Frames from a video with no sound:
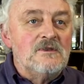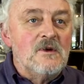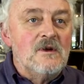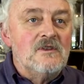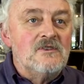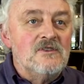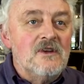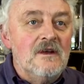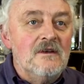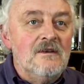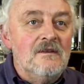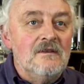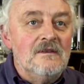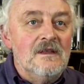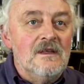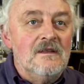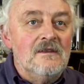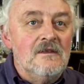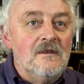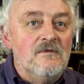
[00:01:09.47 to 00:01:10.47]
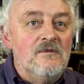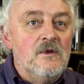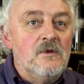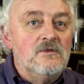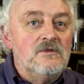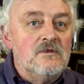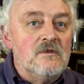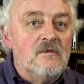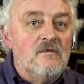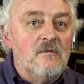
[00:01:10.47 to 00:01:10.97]
sort of chuckle, the, the
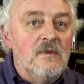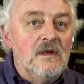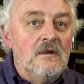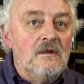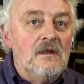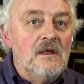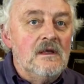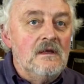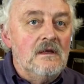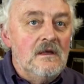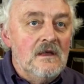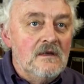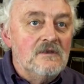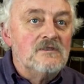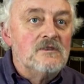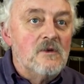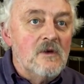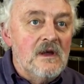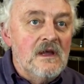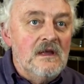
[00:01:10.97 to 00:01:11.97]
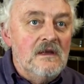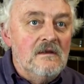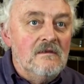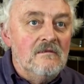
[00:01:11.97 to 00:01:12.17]
future of building is green,